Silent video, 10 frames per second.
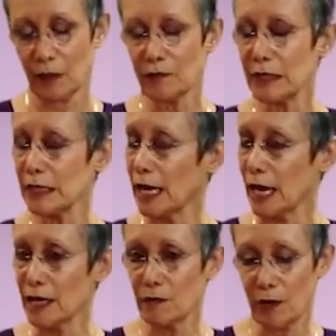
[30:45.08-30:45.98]
Really
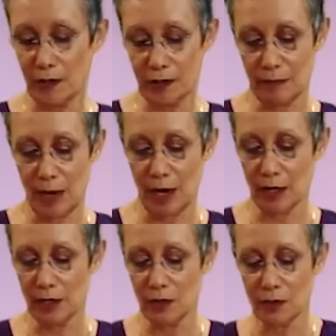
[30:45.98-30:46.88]
anywhere on the
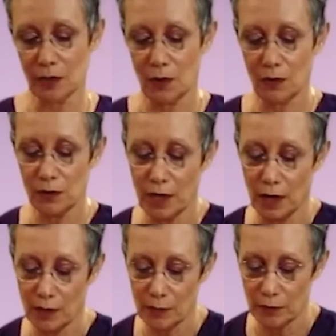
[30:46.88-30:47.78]
body. You could hold the
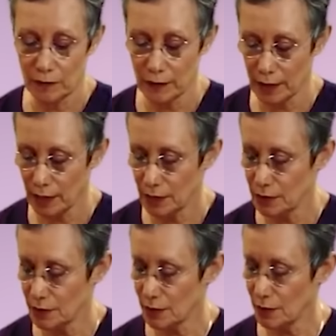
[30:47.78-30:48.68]
arm over there,
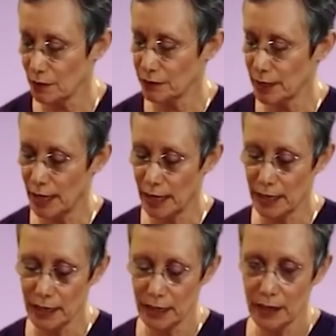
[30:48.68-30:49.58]
you could hold the
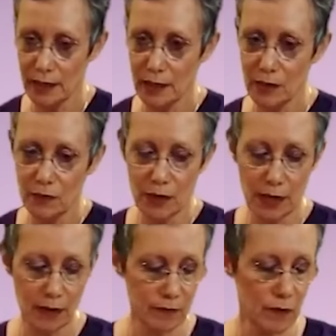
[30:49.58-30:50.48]
head,
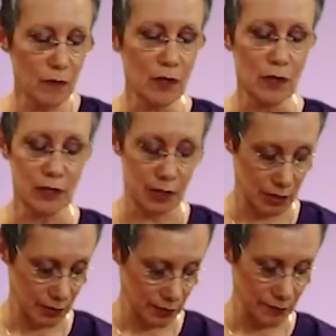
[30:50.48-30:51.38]
whatever worked.
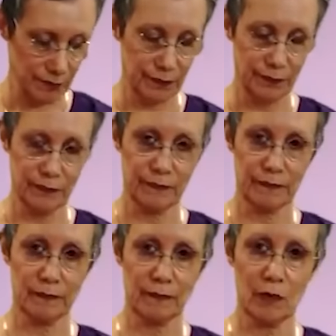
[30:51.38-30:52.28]

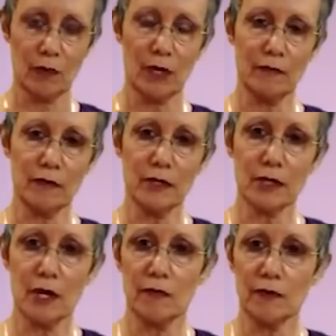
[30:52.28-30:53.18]
Whatever is
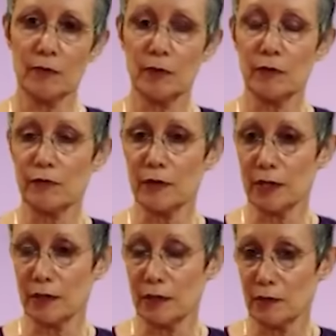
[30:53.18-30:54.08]
comfortable for
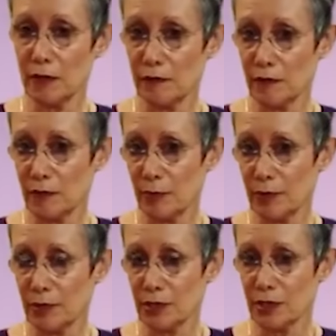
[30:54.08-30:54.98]
you and for the
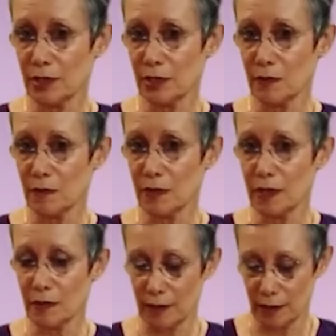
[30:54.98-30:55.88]
person that you're
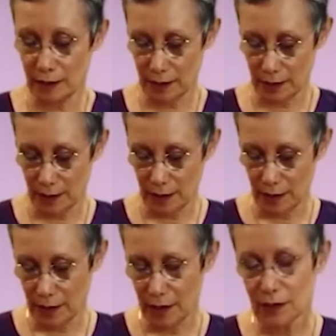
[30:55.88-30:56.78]
working with,
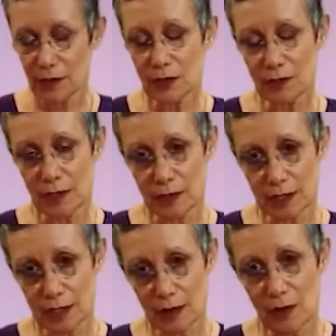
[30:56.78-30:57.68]
so that you're
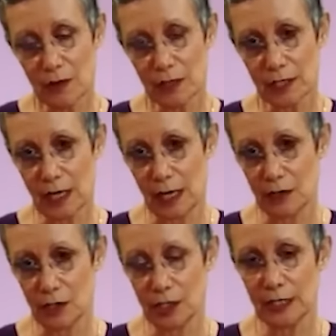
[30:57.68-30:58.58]
still holding the
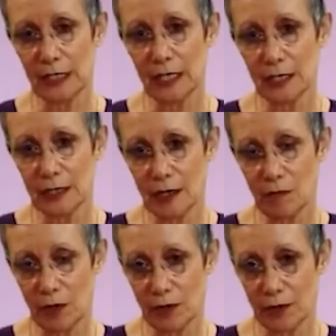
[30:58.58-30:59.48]
energy at least on
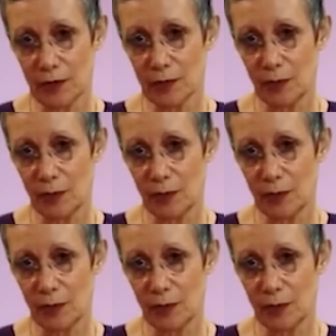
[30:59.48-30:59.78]
one of these